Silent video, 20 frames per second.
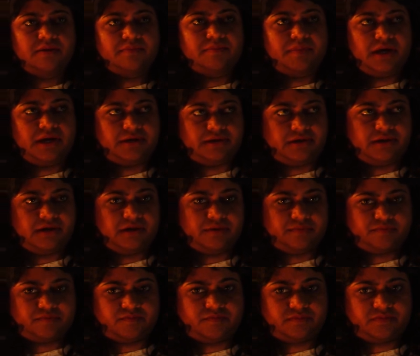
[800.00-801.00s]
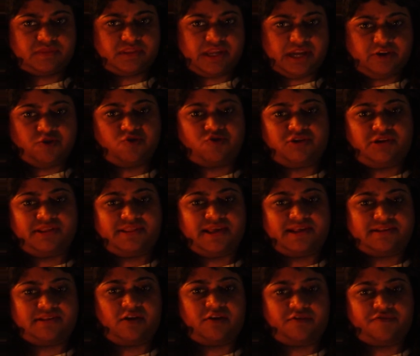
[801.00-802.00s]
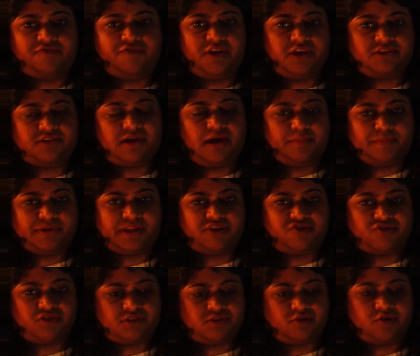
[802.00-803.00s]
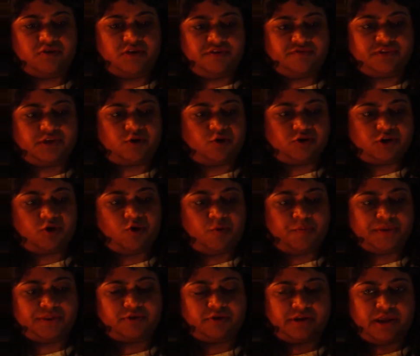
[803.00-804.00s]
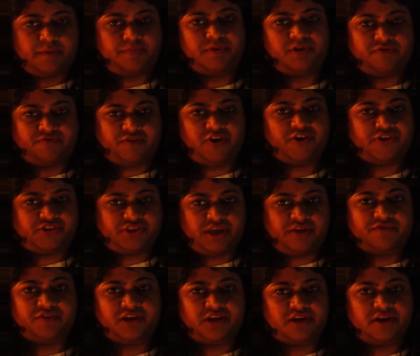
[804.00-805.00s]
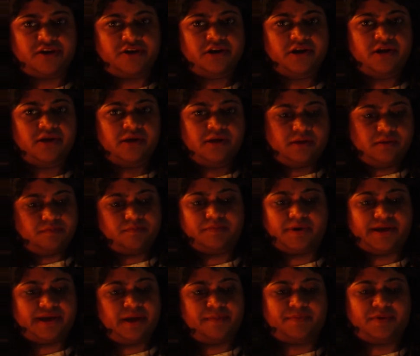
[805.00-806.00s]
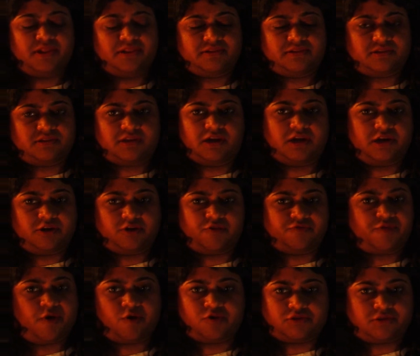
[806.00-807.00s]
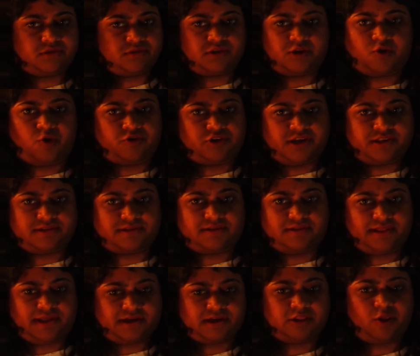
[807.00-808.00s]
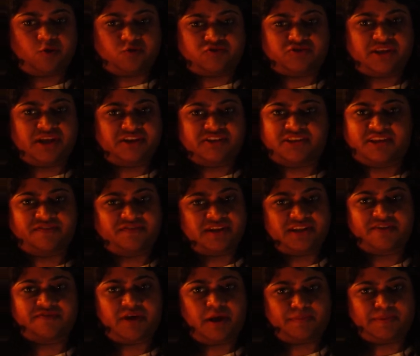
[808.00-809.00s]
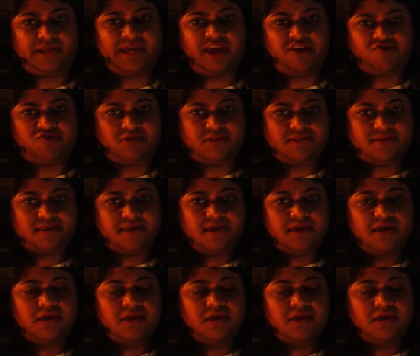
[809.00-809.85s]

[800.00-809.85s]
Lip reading: But, and usually there's a lot of fierce competition. So if the quota opens on April 1st every year, by April 3rd or 4th, the quota is like closed. They received enough applications.